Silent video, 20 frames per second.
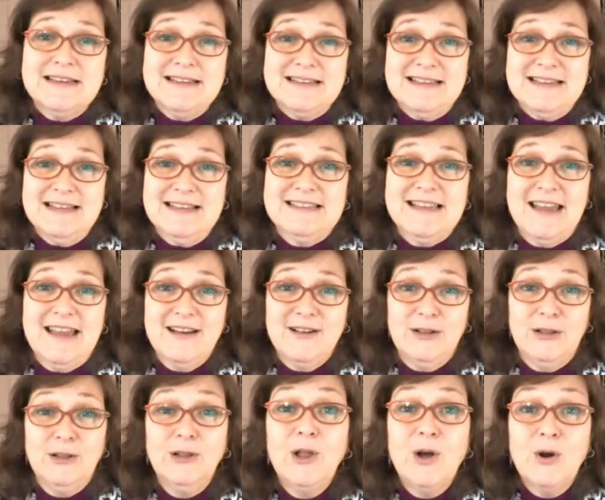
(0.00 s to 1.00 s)
that's going to
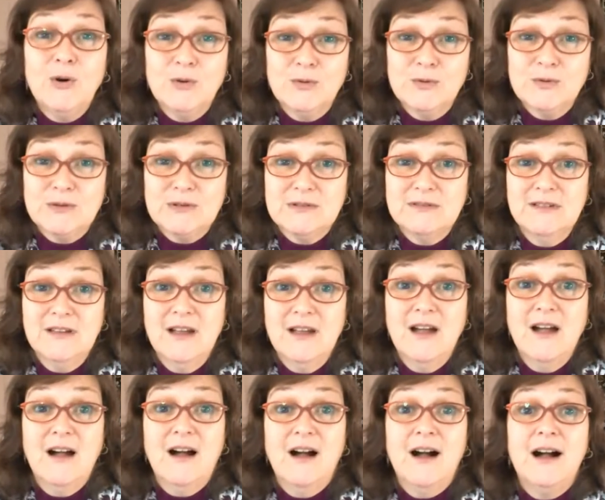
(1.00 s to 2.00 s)
close,
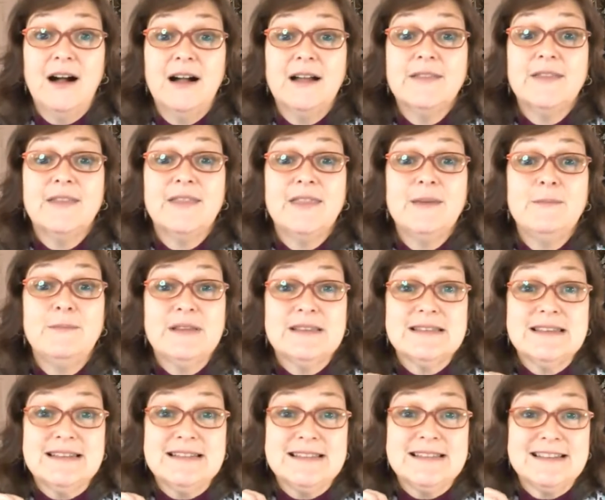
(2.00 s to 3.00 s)
on the
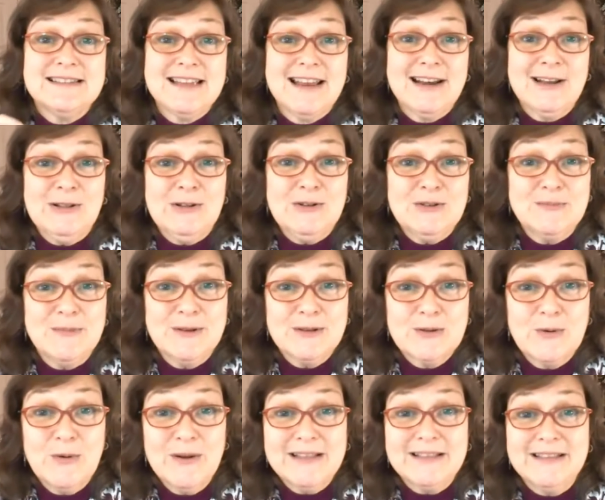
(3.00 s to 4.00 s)
business that's going to close
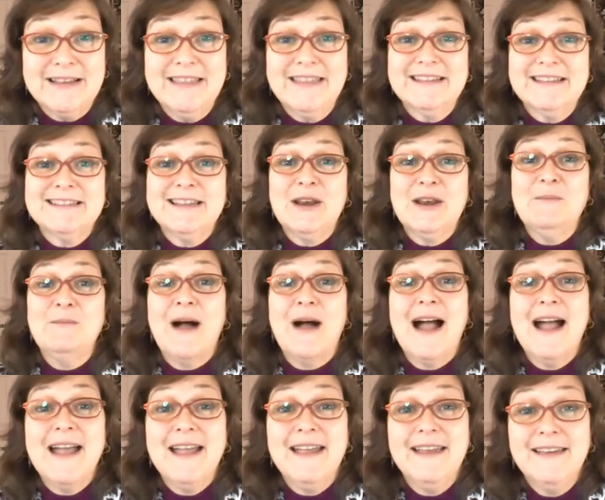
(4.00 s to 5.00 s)
most quickly, that's going to
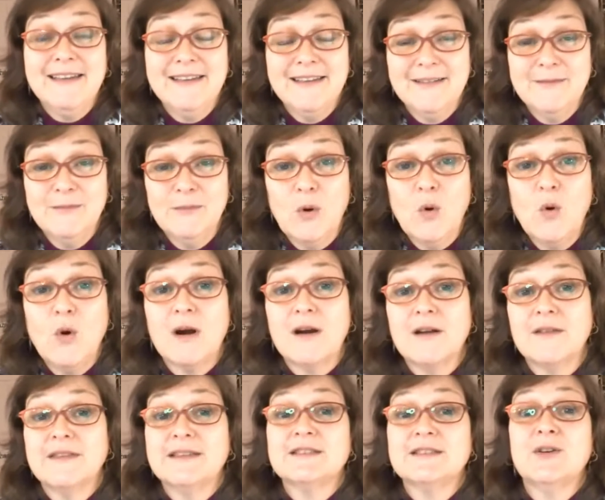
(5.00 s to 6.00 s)
buy
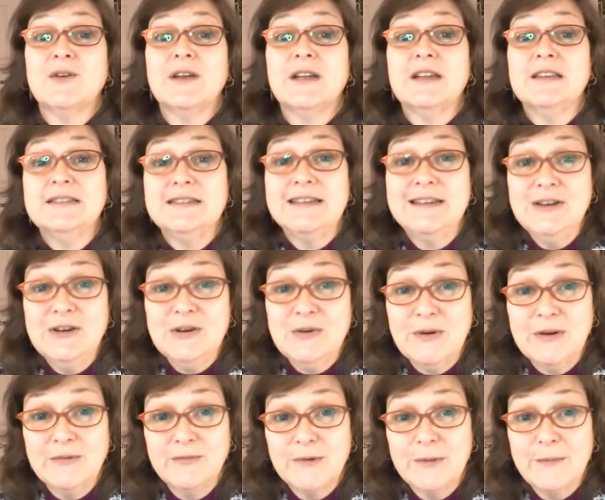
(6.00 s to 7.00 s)
more, that's going to
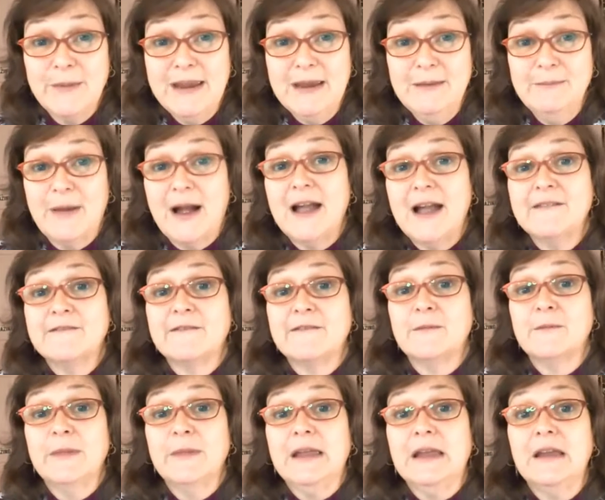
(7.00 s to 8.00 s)
continue repeat buy
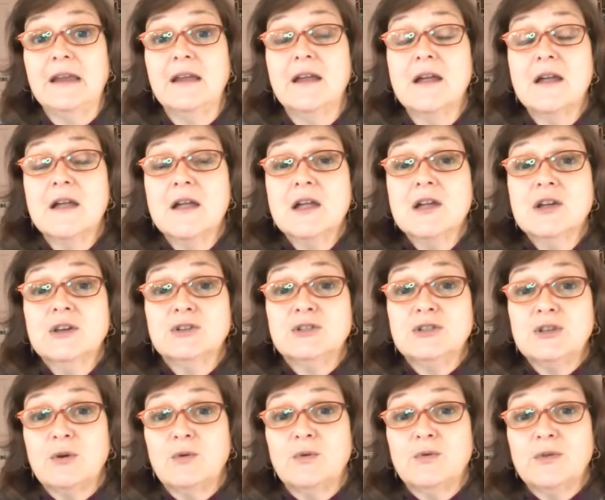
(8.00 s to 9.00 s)
from me?
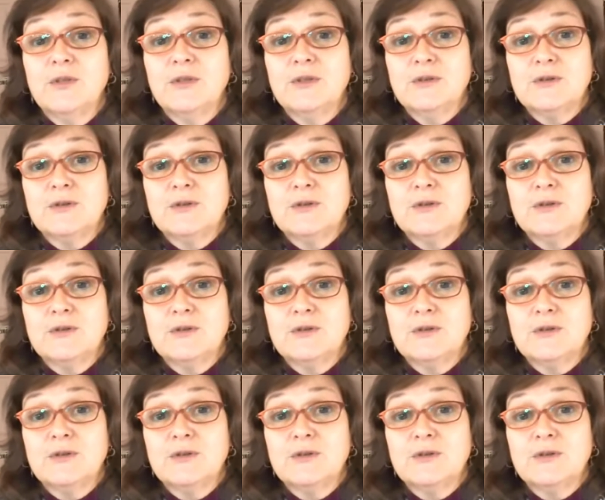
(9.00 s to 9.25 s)
So